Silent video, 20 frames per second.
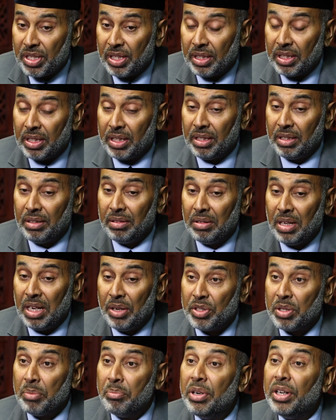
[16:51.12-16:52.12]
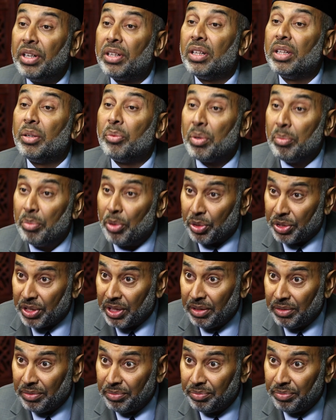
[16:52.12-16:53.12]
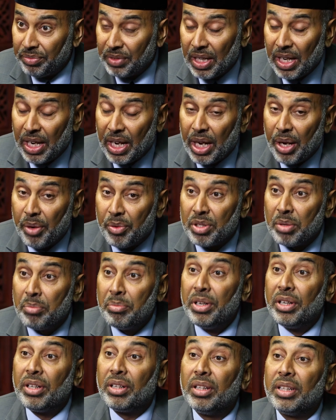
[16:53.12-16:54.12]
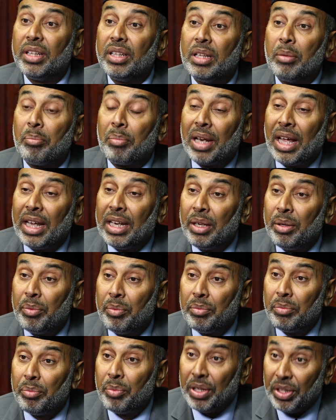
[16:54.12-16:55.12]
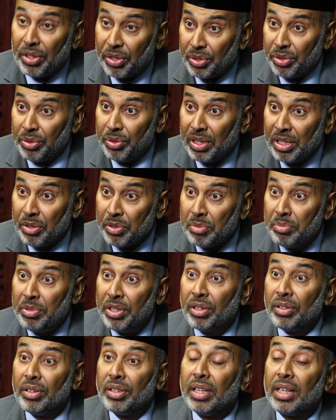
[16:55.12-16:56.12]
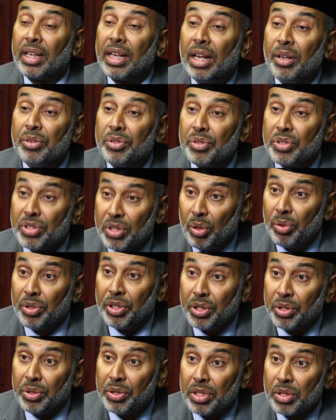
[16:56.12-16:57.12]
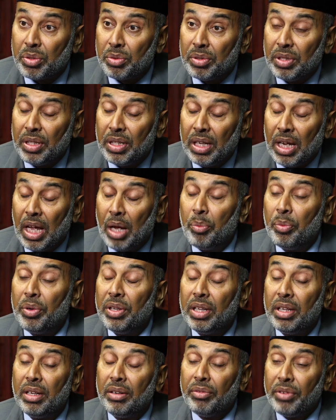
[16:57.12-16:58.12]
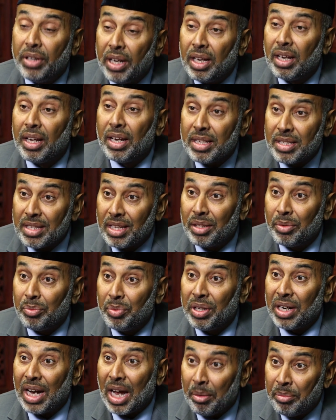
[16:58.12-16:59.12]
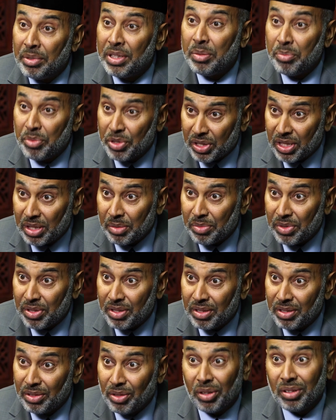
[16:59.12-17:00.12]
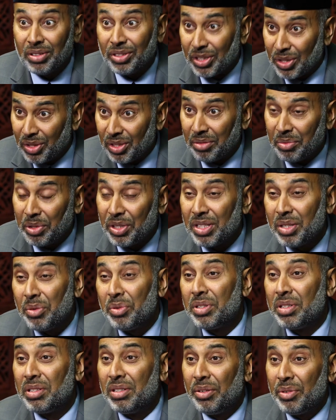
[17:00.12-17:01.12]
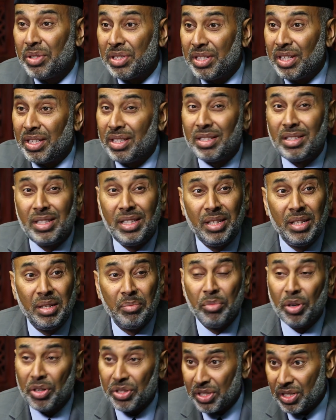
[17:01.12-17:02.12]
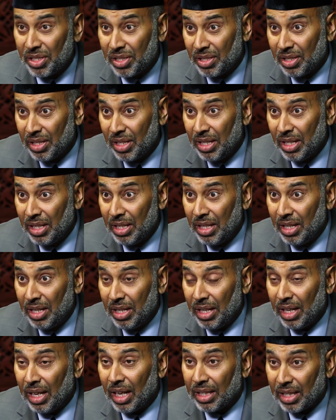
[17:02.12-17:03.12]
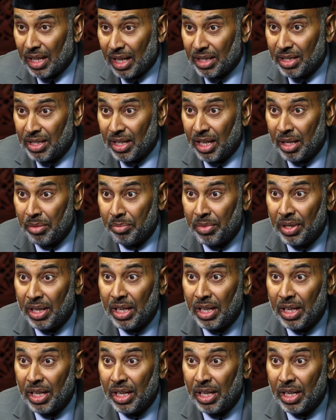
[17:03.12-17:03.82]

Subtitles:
that it was a miracle that we bought it. It was a miracle that the planning went through, and it was a miracle that the council sold it to us. And when they realized that we're Ahmadi Muslims, not just, because there were 60 mosques at that time